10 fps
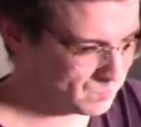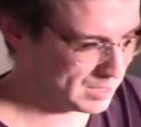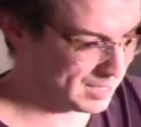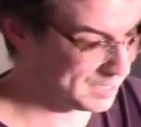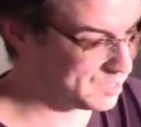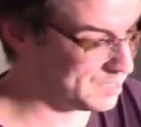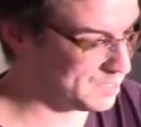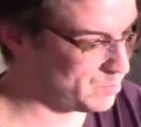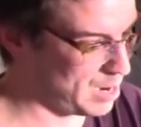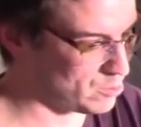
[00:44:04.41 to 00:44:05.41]
like
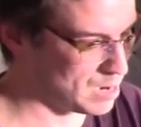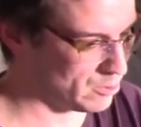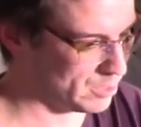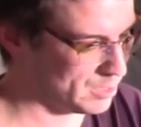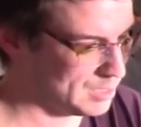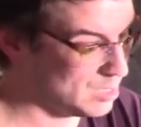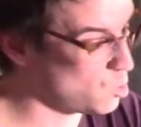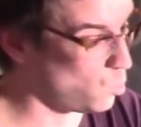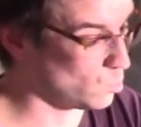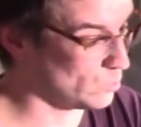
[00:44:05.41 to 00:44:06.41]
CNC Power Hour
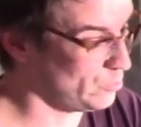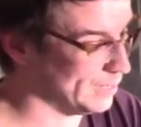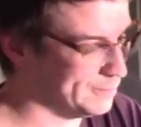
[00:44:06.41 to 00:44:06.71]
or Logan.